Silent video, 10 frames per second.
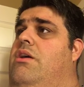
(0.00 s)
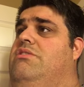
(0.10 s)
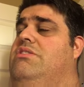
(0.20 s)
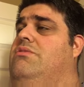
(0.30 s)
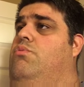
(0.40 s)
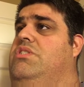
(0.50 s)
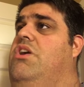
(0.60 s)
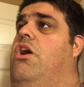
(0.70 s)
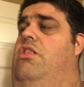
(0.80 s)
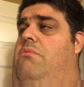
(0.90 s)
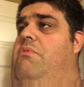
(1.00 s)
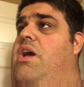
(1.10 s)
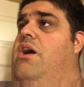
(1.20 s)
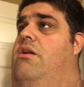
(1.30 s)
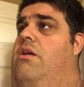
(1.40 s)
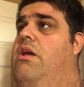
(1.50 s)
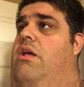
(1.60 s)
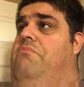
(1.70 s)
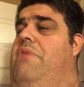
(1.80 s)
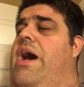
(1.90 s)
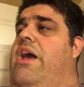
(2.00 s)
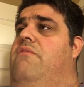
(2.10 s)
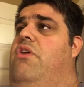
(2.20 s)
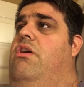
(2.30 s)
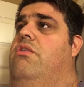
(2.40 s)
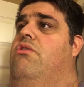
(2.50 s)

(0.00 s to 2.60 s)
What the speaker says: just was calling me out. Out of all the